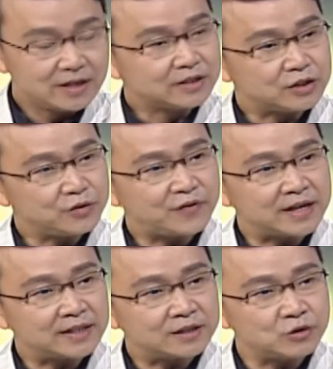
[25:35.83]
Did you
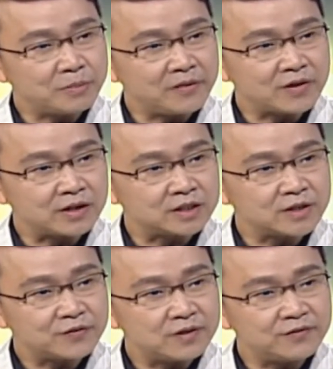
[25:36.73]
find that to be very
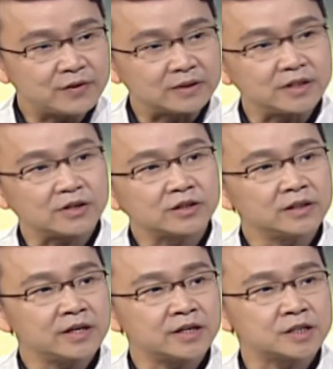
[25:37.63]
different from the
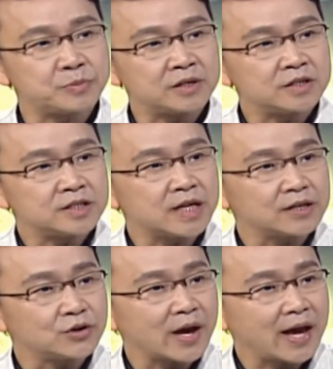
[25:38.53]
earlier experience
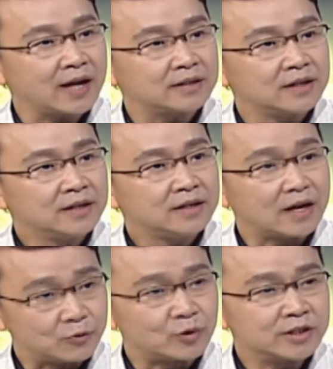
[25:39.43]
that you had
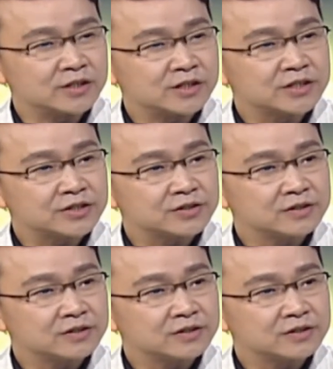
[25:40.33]
at Reuters?